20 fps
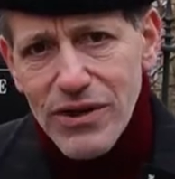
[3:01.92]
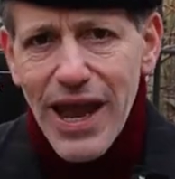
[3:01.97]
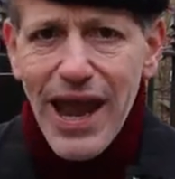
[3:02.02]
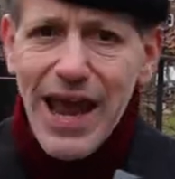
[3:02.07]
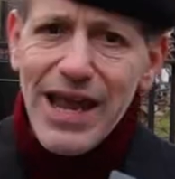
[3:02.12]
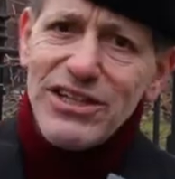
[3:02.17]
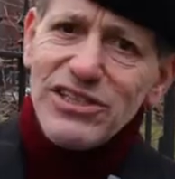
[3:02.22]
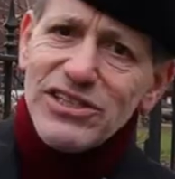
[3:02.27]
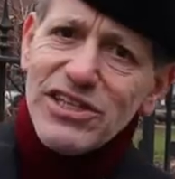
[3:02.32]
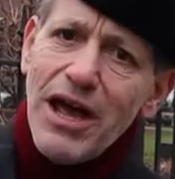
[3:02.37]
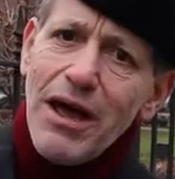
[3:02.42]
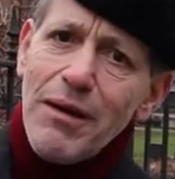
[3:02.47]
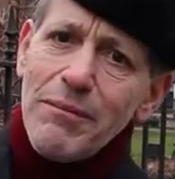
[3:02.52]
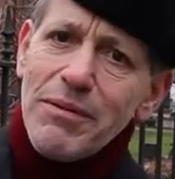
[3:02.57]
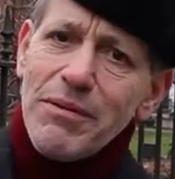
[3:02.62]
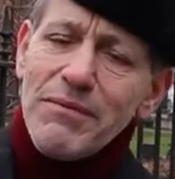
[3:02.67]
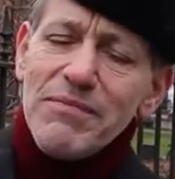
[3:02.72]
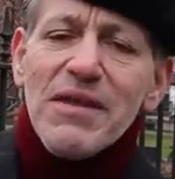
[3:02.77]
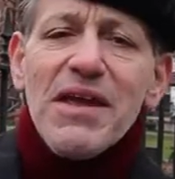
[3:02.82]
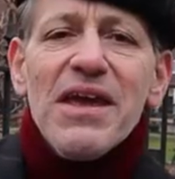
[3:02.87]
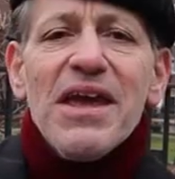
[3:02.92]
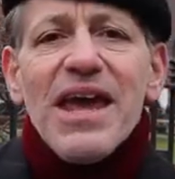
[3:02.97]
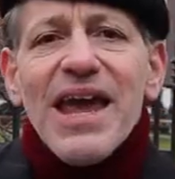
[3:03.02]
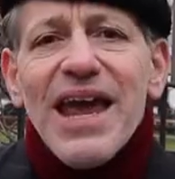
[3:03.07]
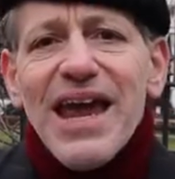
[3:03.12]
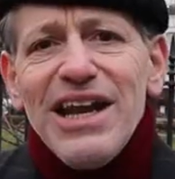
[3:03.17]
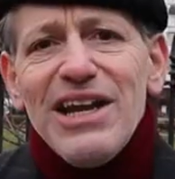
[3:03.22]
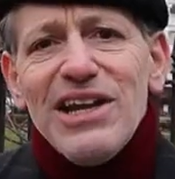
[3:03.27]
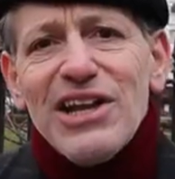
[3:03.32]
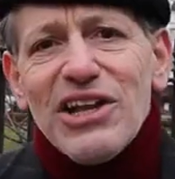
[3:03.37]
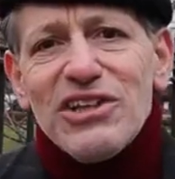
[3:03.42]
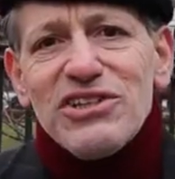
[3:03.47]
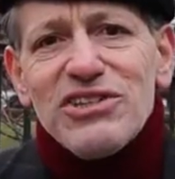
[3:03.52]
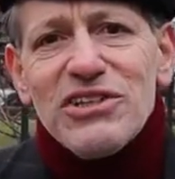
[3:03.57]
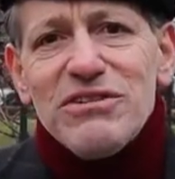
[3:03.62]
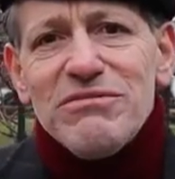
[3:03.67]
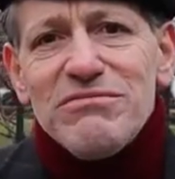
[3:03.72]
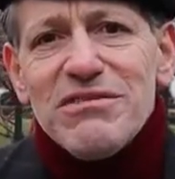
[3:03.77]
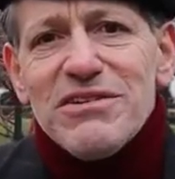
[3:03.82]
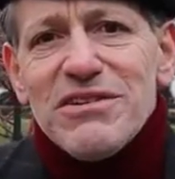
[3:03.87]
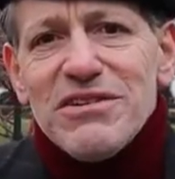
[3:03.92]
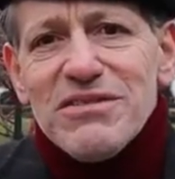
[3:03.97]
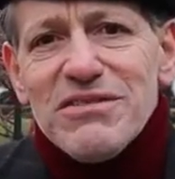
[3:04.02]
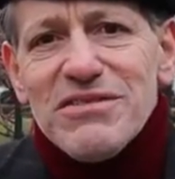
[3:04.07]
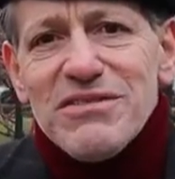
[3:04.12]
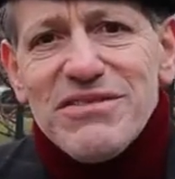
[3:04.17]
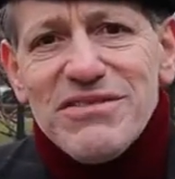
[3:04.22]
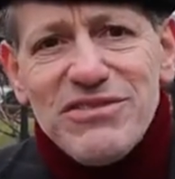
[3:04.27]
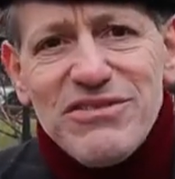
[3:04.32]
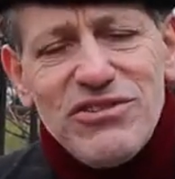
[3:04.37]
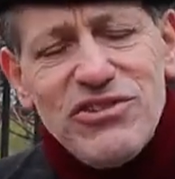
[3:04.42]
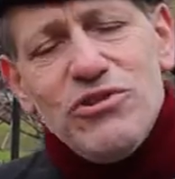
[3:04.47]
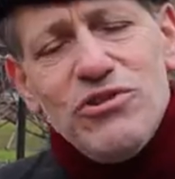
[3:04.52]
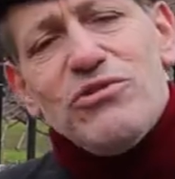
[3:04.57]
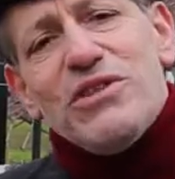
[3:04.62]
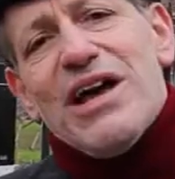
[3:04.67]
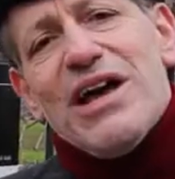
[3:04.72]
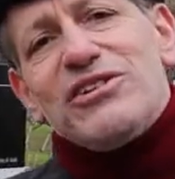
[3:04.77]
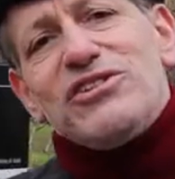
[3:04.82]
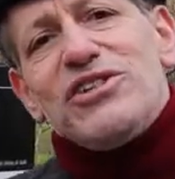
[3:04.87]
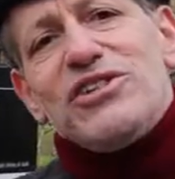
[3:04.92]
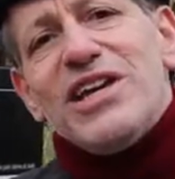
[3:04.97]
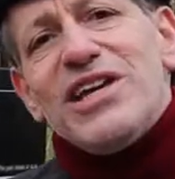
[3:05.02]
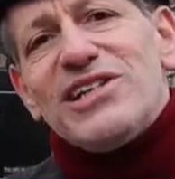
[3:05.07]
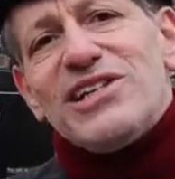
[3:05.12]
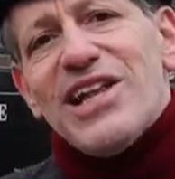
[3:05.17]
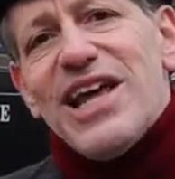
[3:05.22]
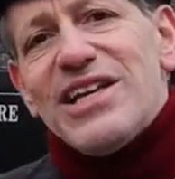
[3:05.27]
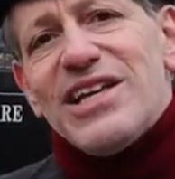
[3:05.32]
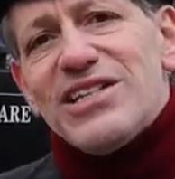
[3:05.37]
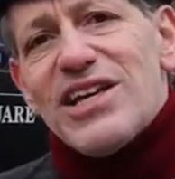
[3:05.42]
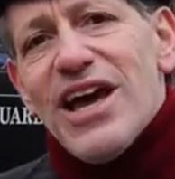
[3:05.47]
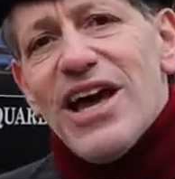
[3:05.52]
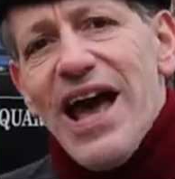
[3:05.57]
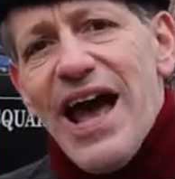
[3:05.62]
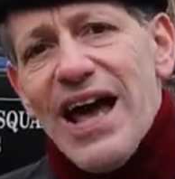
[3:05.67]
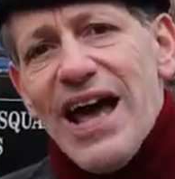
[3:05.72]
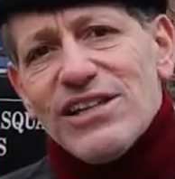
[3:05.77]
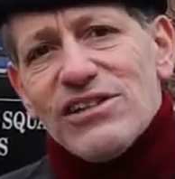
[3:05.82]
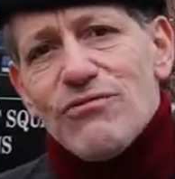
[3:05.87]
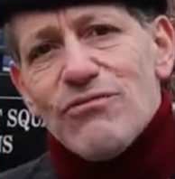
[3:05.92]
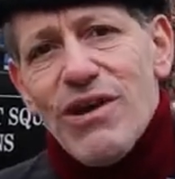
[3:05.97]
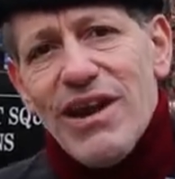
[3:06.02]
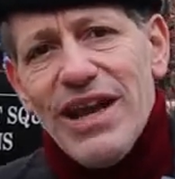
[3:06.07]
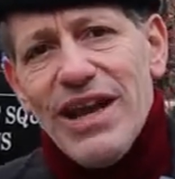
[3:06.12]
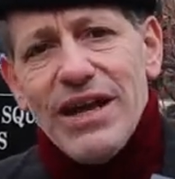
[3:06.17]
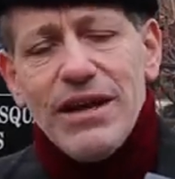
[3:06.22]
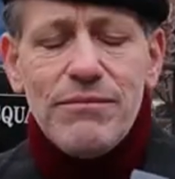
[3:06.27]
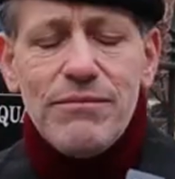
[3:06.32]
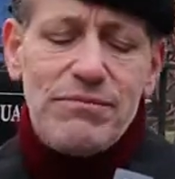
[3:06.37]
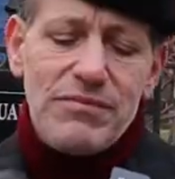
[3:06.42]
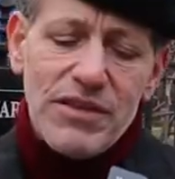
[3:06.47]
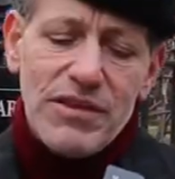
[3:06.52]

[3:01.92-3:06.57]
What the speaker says: ends up in London 2,000 years later as a relic.